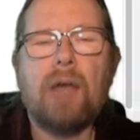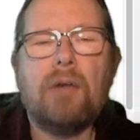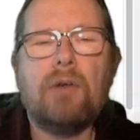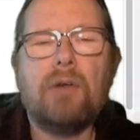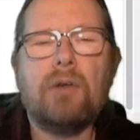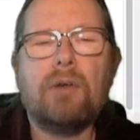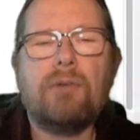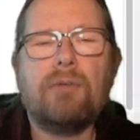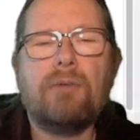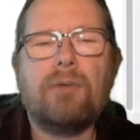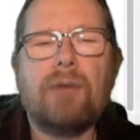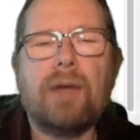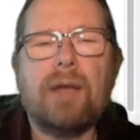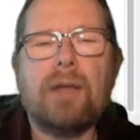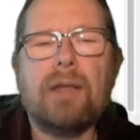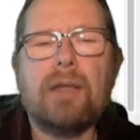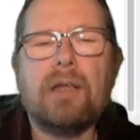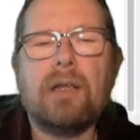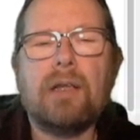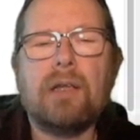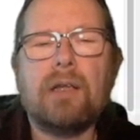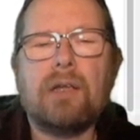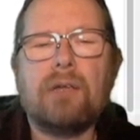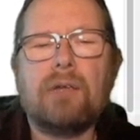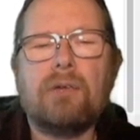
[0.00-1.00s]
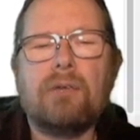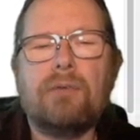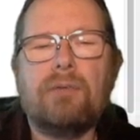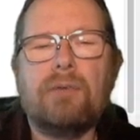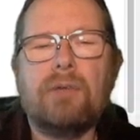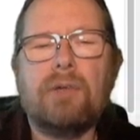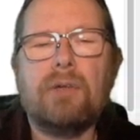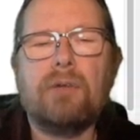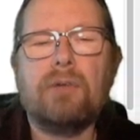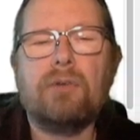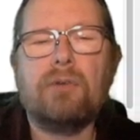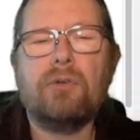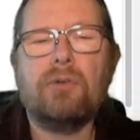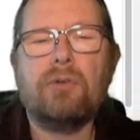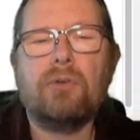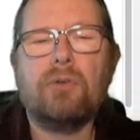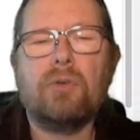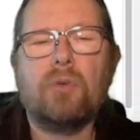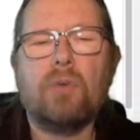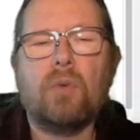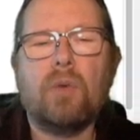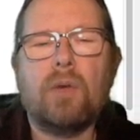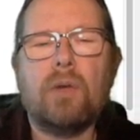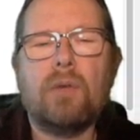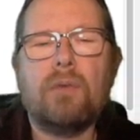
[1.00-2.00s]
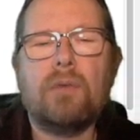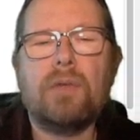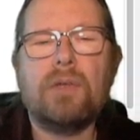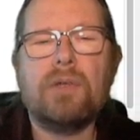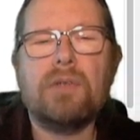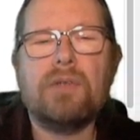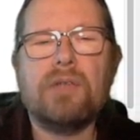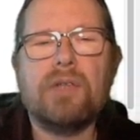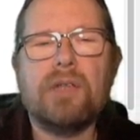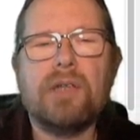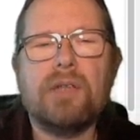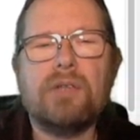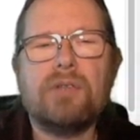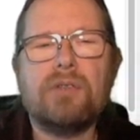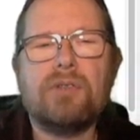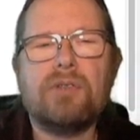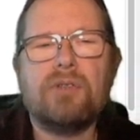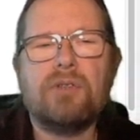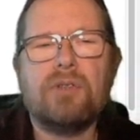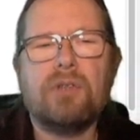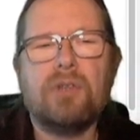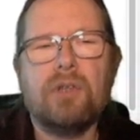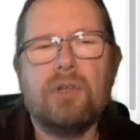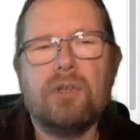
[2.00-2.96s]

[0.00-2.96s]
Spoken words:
you could find the electric field due to one of these disks